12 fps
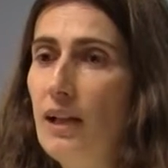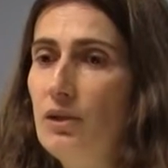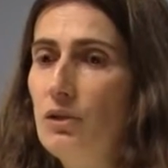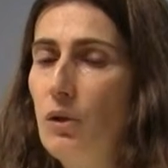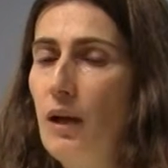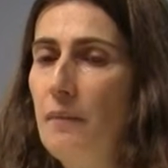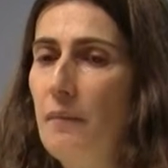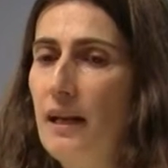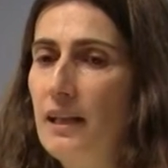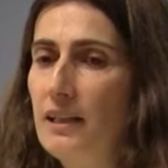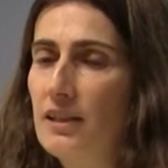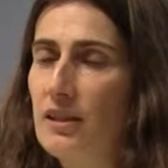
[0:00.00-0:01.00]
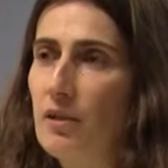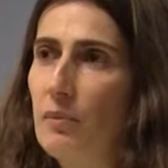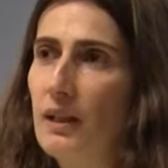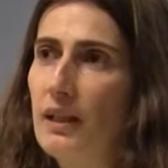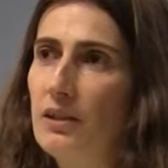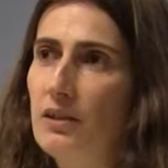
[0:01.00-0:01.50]
So I manage the
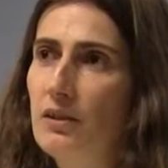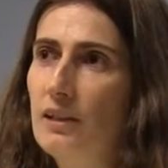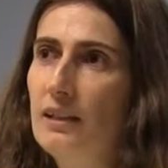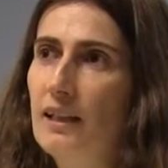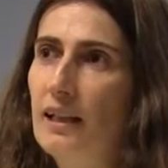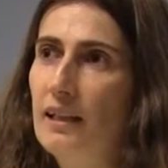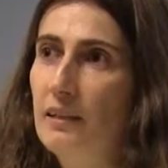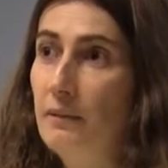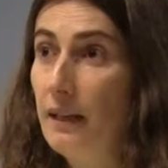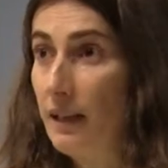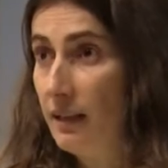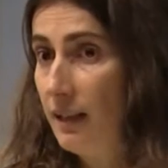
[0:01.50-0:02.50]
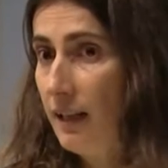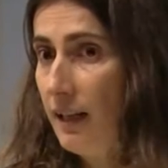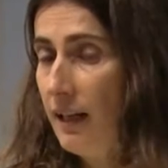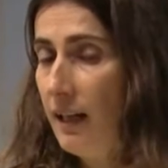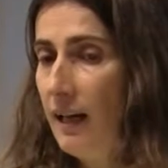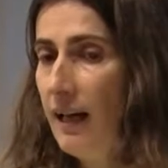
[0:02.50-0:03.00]
operation in the Caribbean,
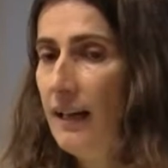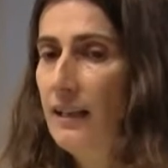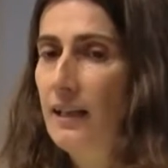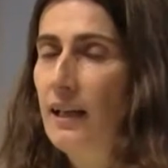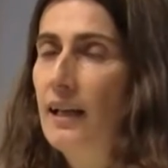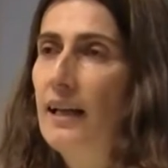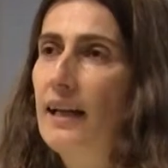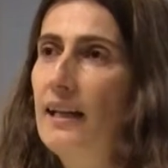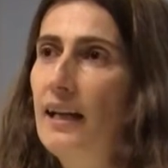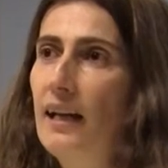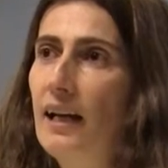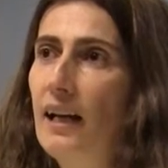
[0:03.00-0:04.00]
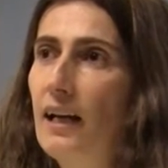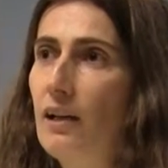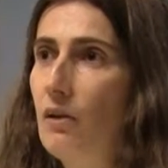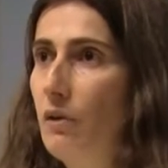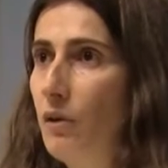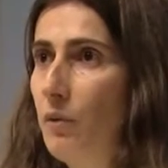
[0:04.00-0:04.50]
like Guyana,
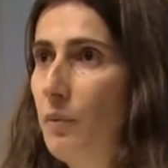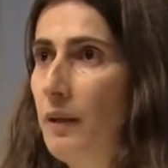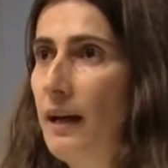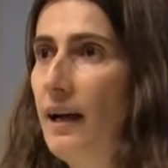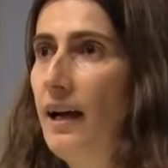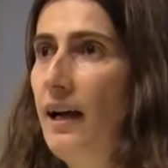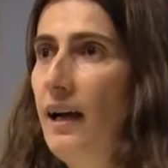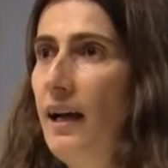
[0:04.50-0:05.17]
Colombia,